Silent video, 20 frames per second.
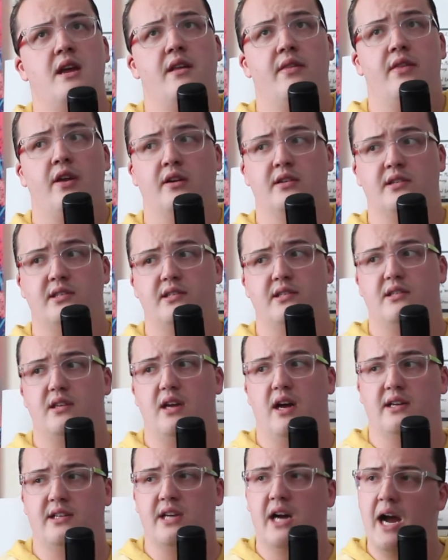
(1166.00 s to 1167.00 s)
There's
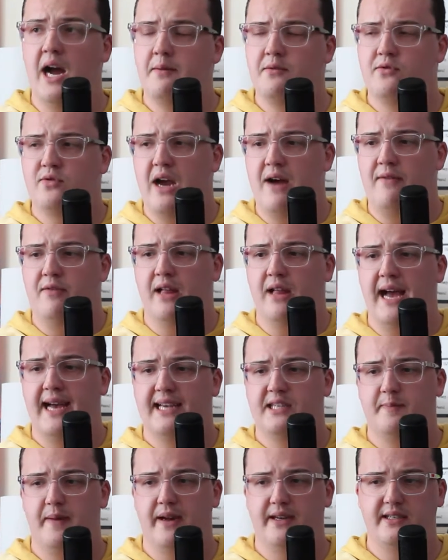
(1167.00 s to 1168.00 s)
a time travel
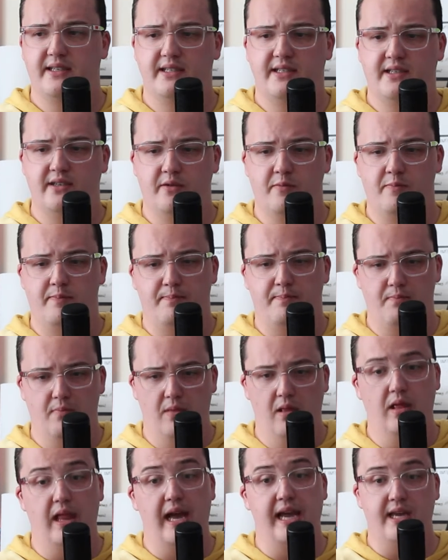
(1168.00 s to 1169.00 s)
aspect to
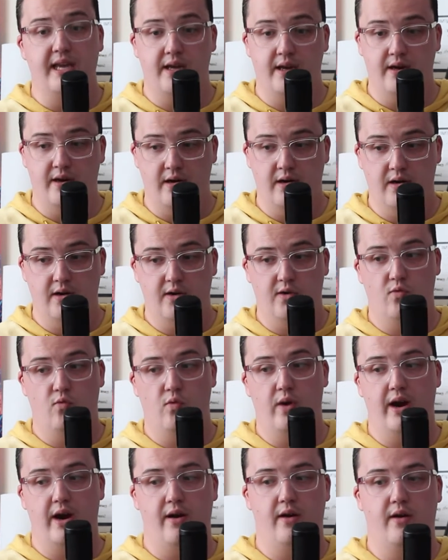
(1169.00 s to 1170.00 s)
Lightyear
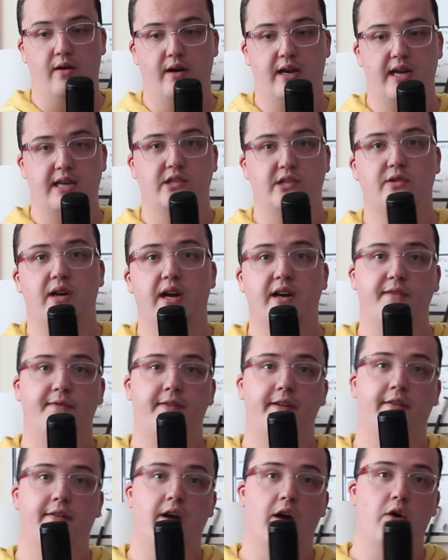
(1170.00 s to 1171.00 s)
where he's trying to
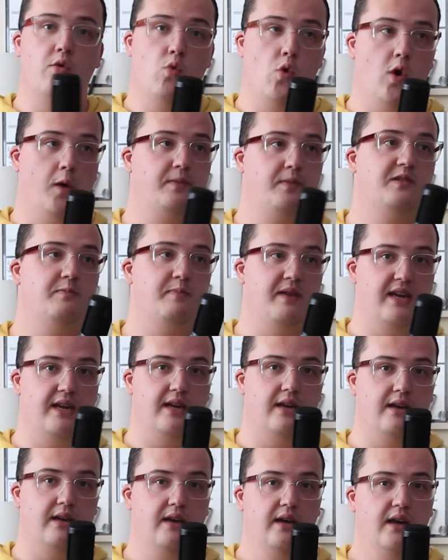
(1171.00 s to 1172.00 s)
figure out warp
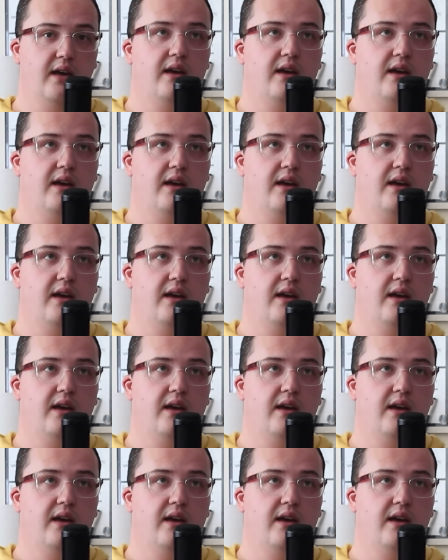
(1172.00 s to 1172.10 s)
speed,